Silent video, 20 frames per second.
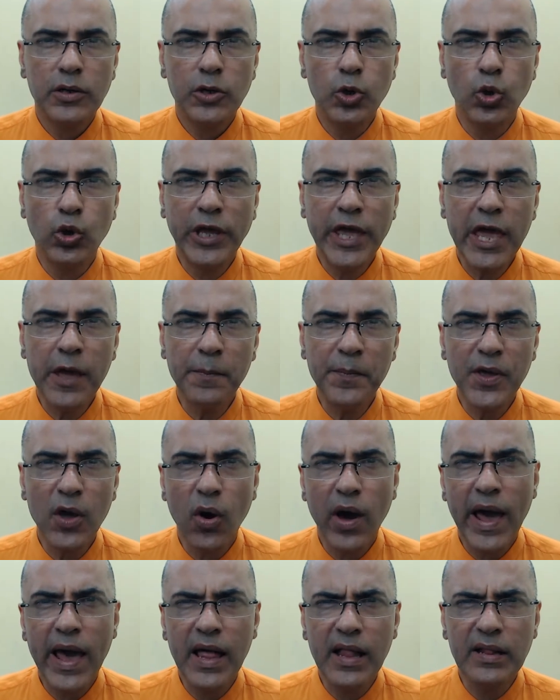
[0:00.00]
To keep
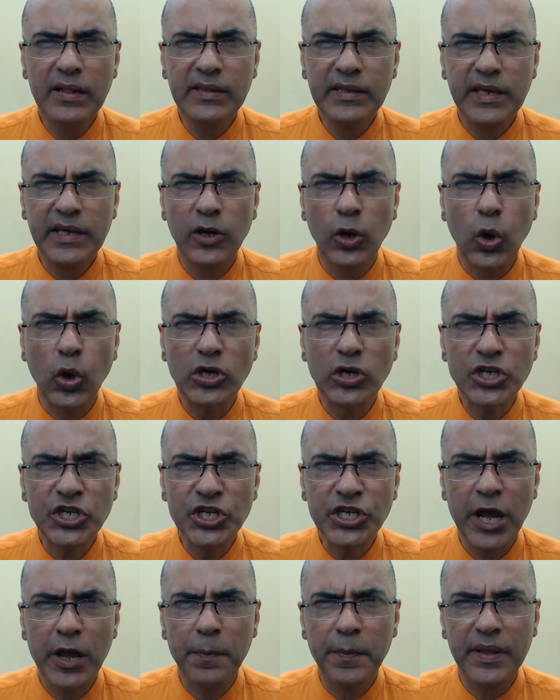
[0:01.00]
your health in good
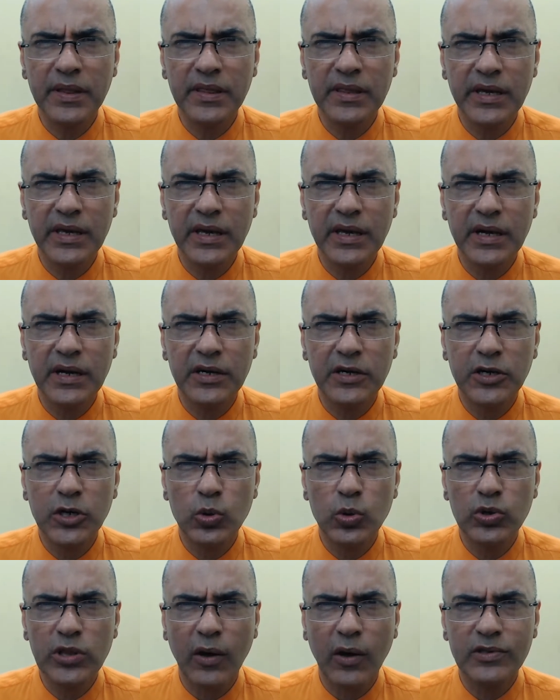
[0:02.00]
shape in the year
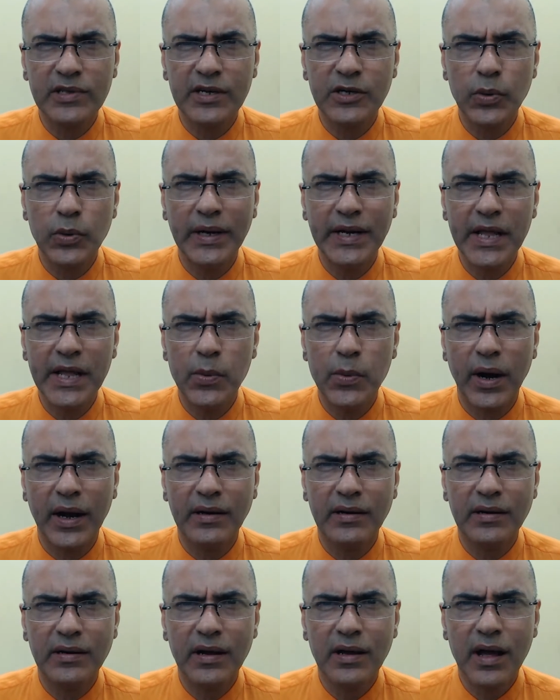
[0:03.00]

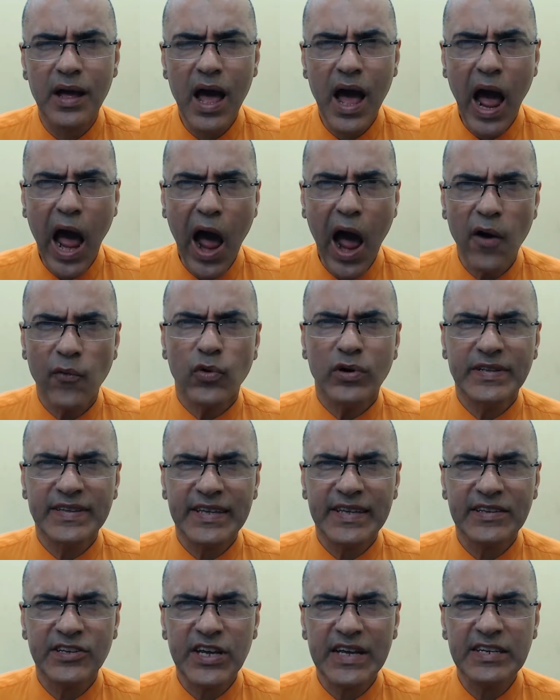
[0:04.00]
2021, I would
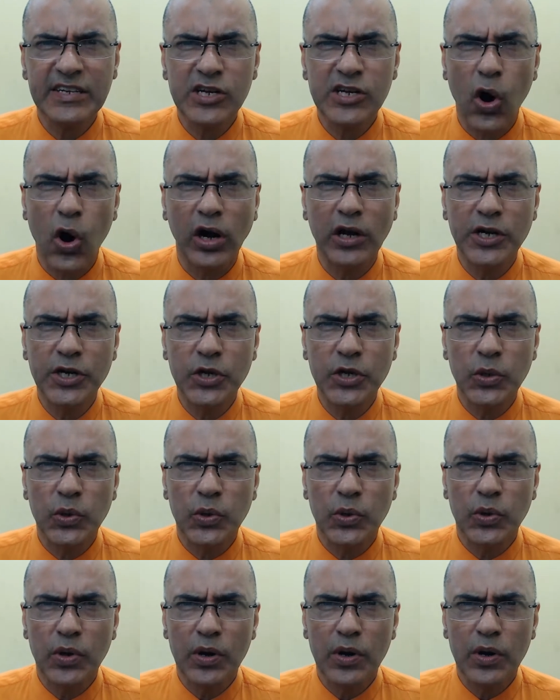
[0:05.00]
suggest you all
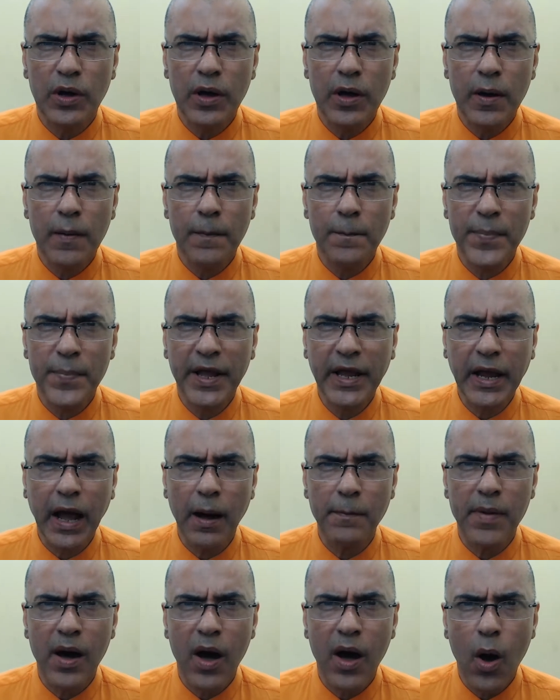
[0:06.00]
to
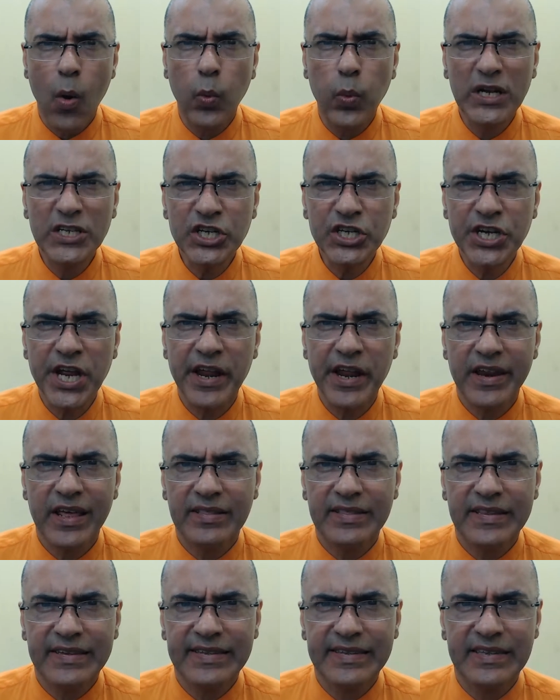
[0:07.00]
become
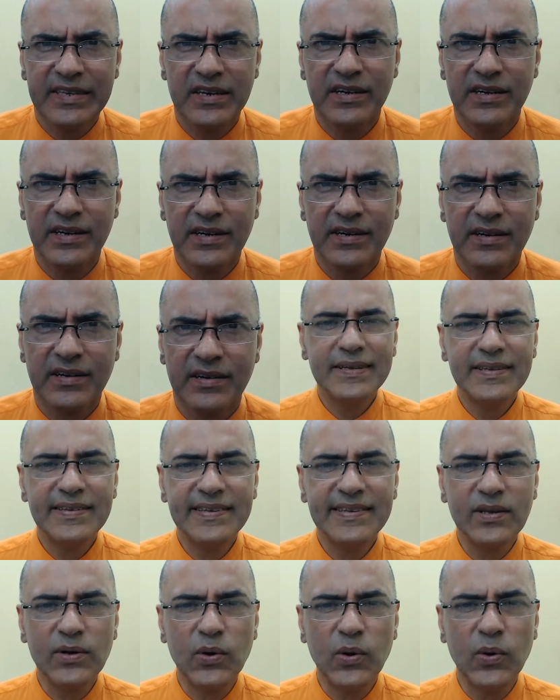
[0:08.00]
vegetarian this year.
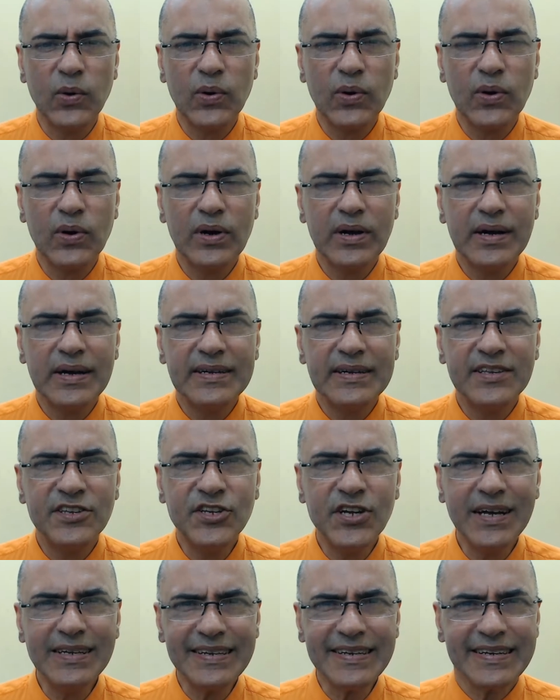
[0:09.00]
So,
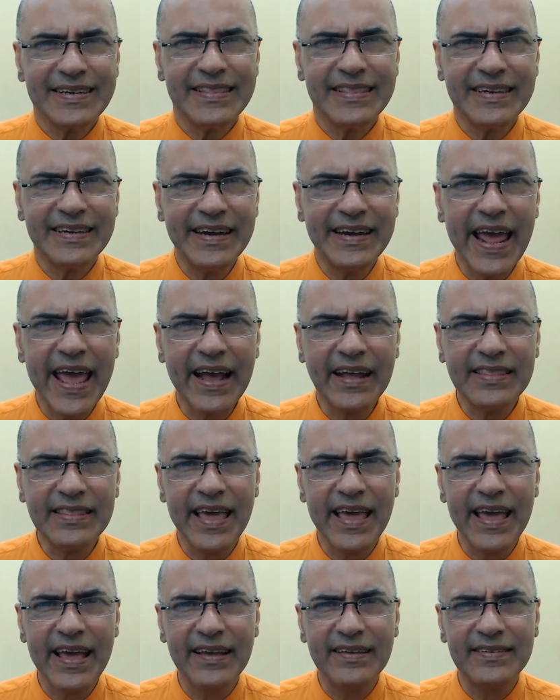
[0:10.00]
just take
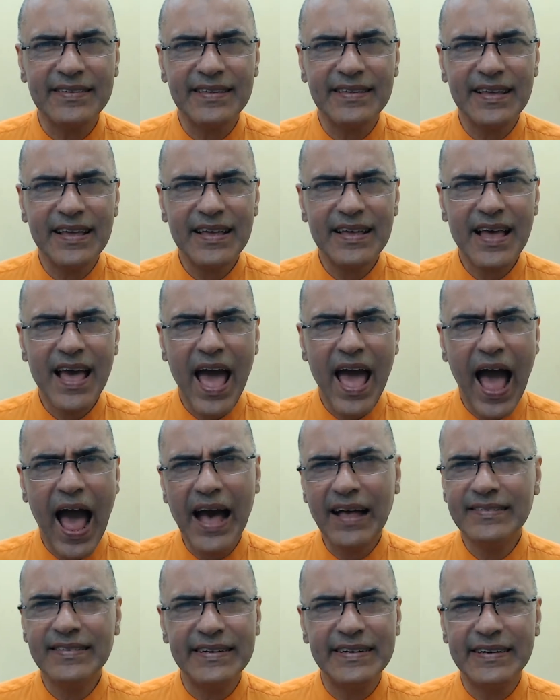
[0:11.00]
things
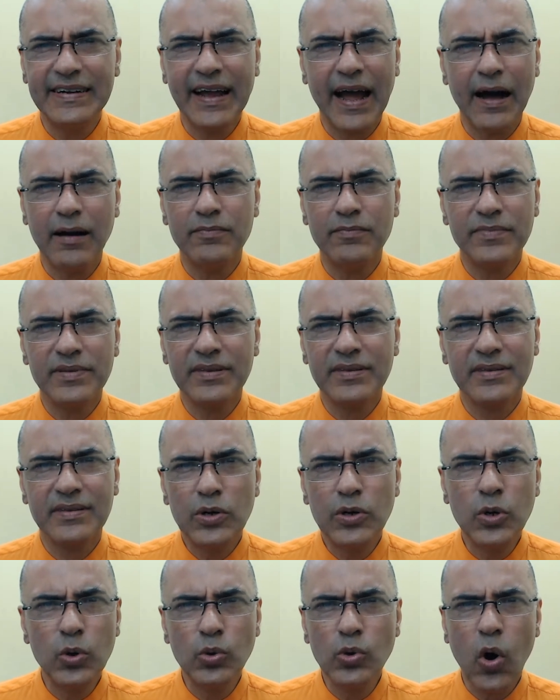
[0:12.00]
as it comes.
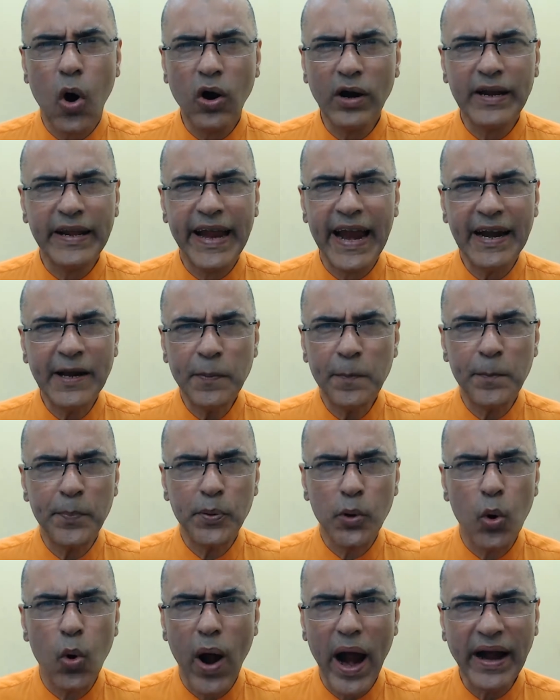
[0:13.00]
Do not get
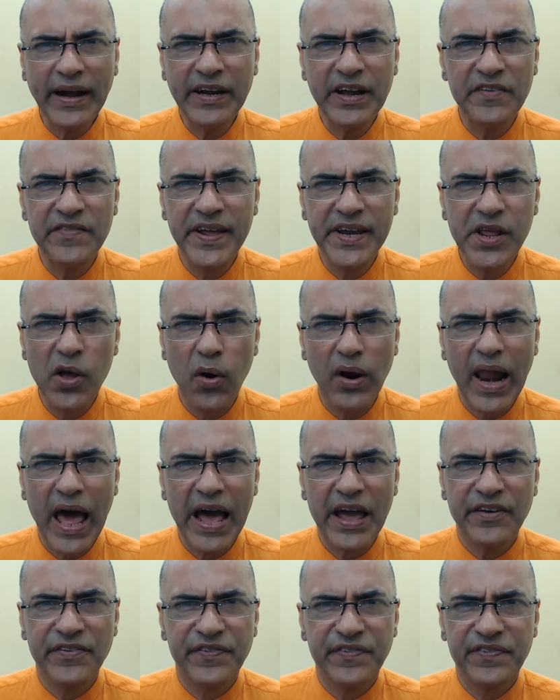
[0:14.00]
proactive in your
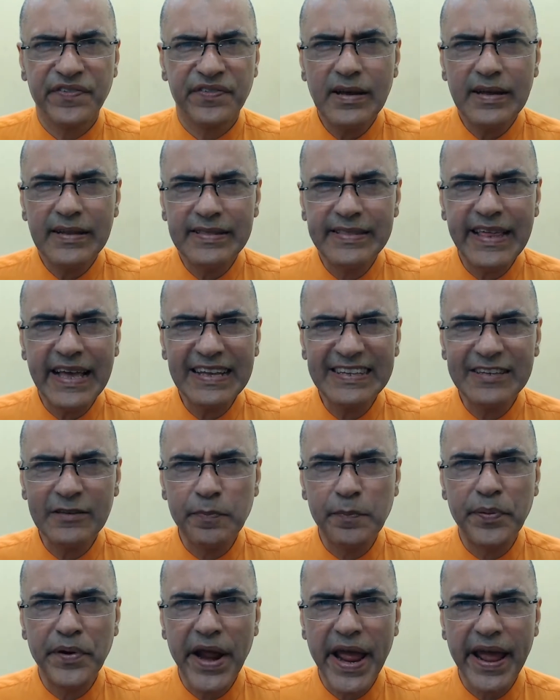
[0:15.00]
life.
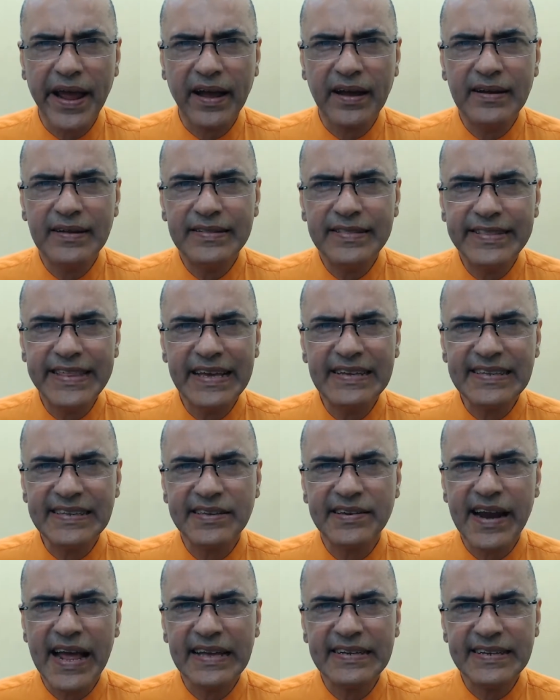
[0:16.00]
This break, this
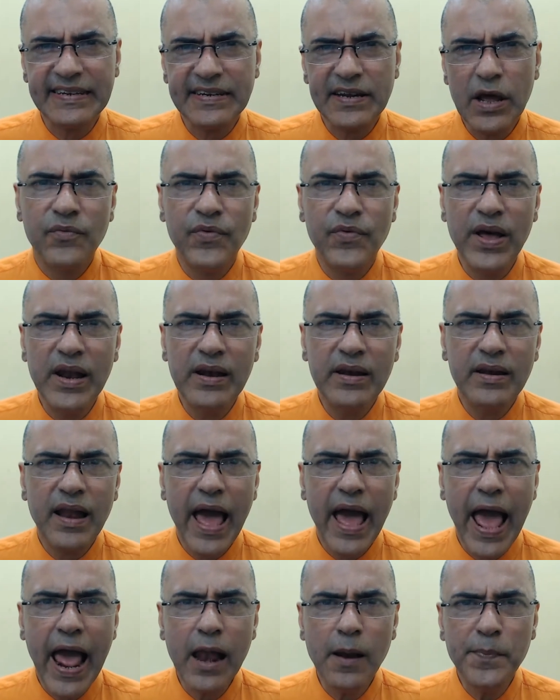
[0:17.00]
rest
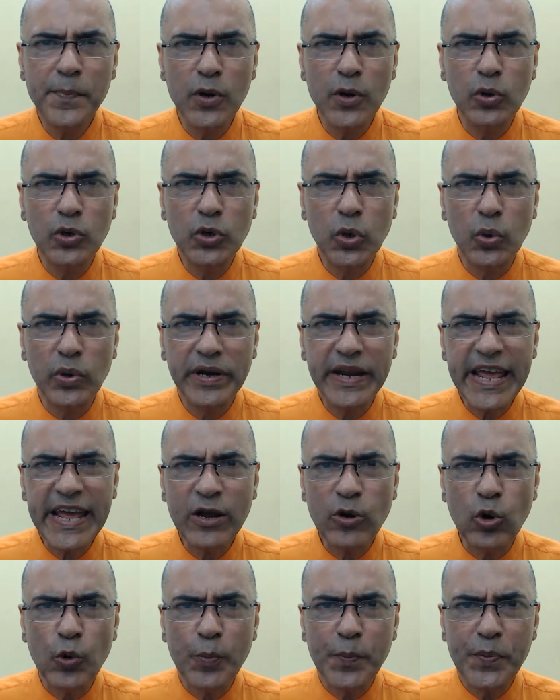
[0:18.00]
will help you to recoup